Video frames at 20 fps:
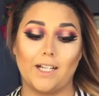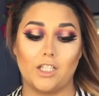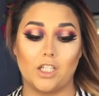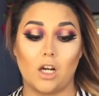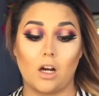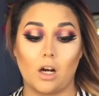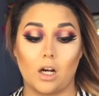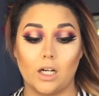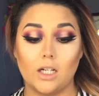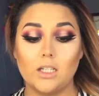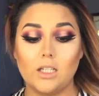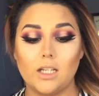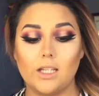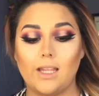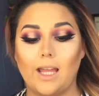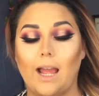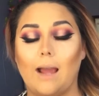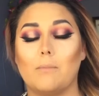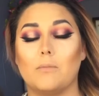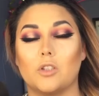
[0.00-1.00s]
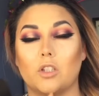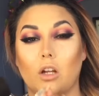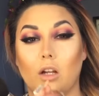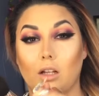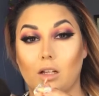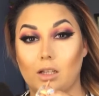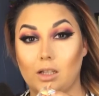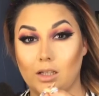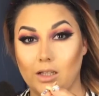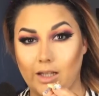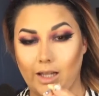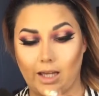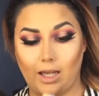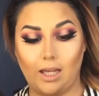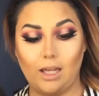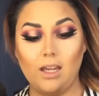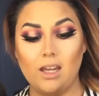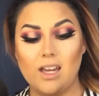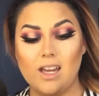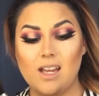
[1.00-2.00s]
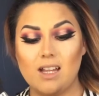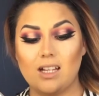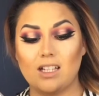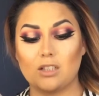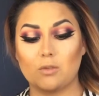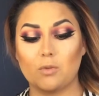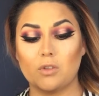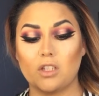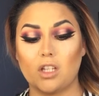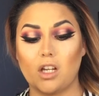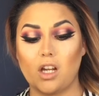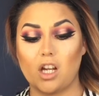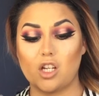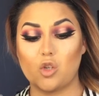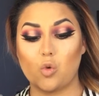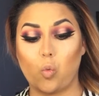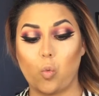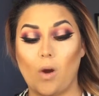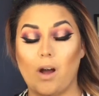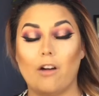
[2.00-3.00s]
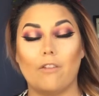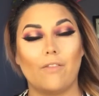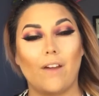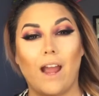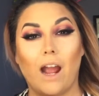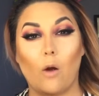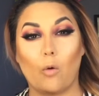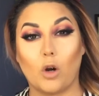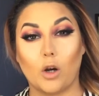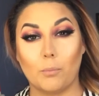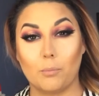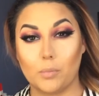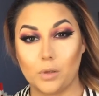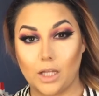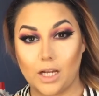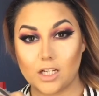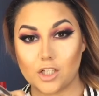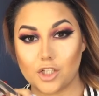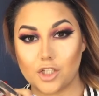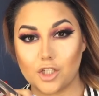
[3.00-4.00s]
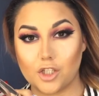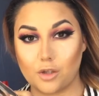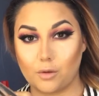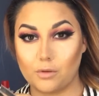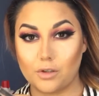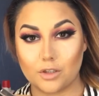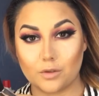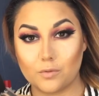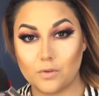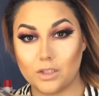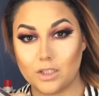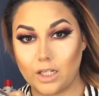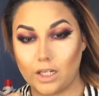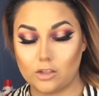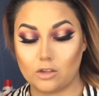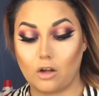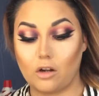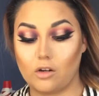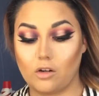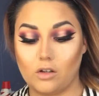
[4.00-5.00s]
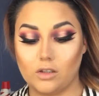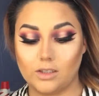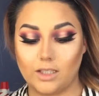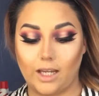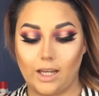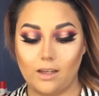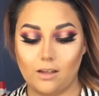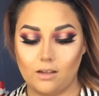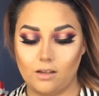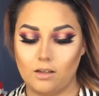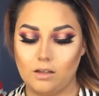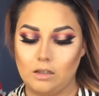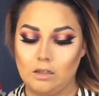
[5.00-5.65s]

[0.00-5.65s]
by Tarte, the Amazon Clay. This one's a 12-hour blush, so this one stays on all day.